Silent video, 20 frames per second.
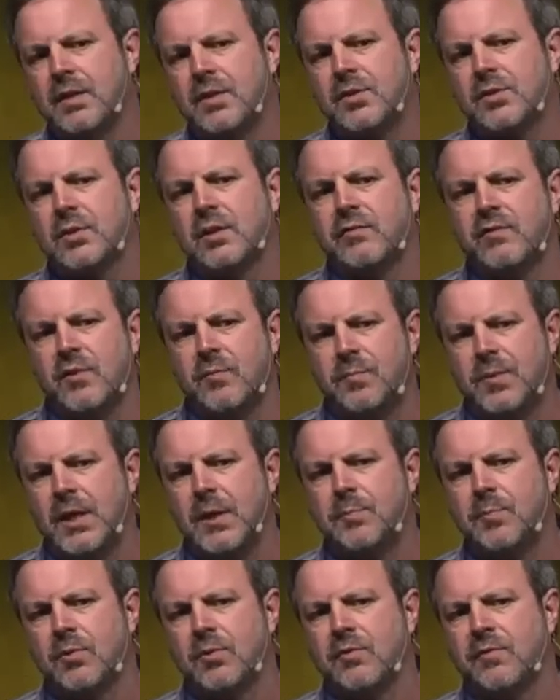in serving
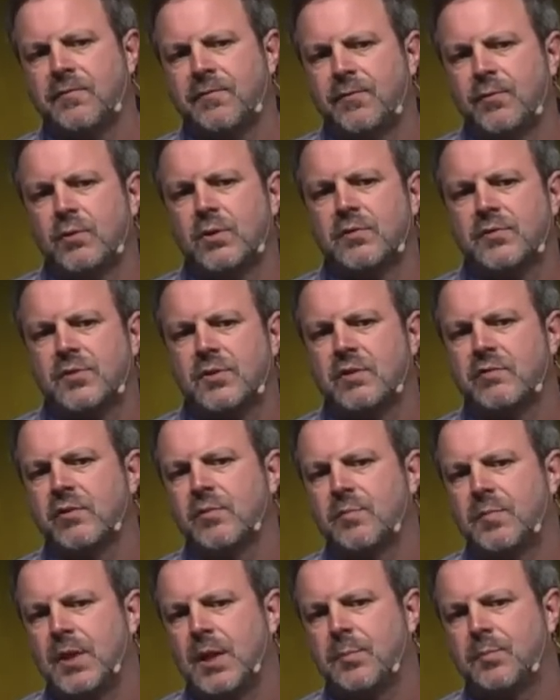people, the fruit of
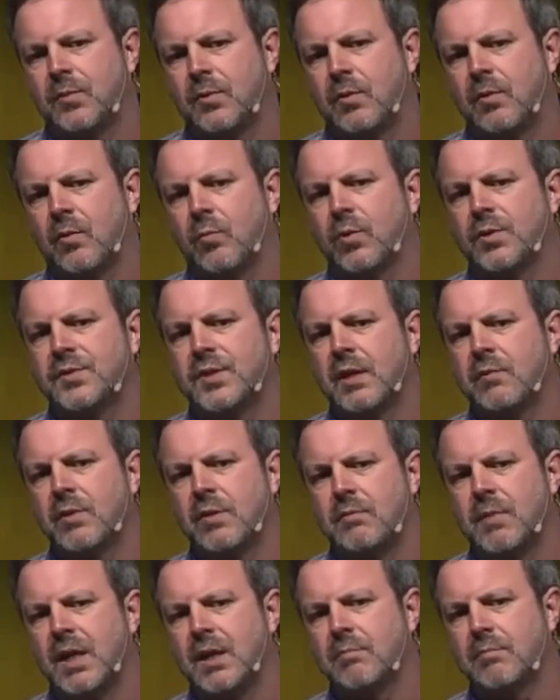serving people was that
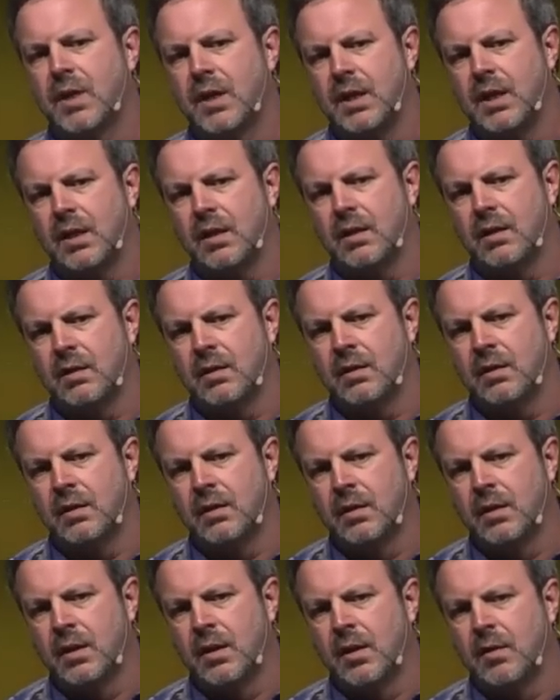we made money.
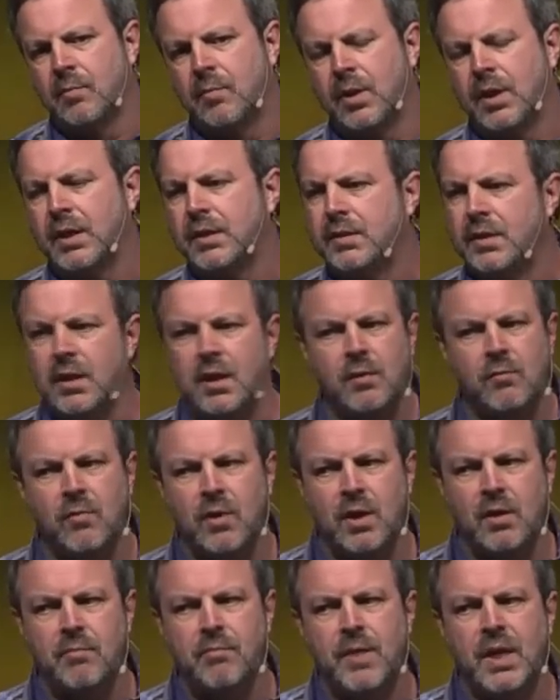But I didn't
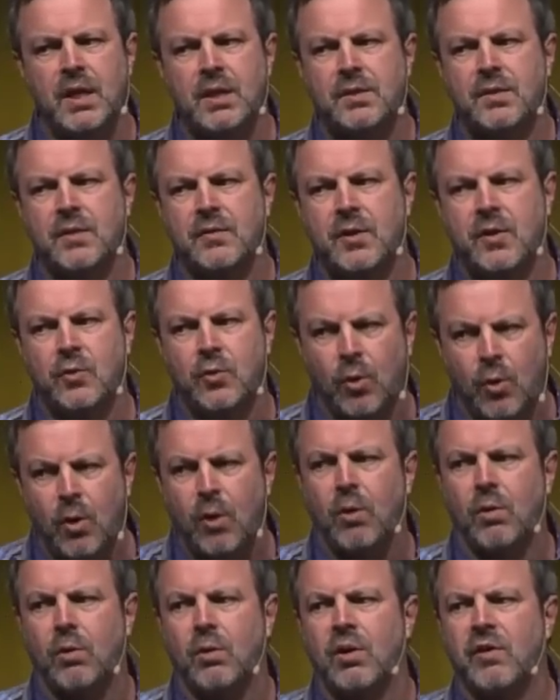want to make the
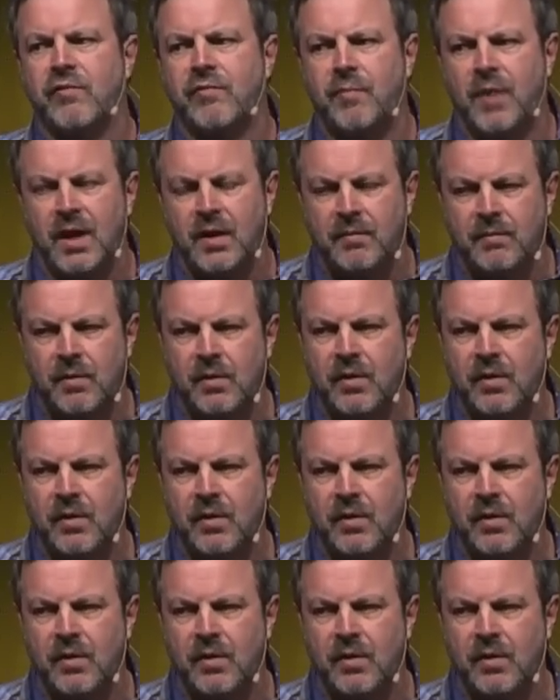goal of my,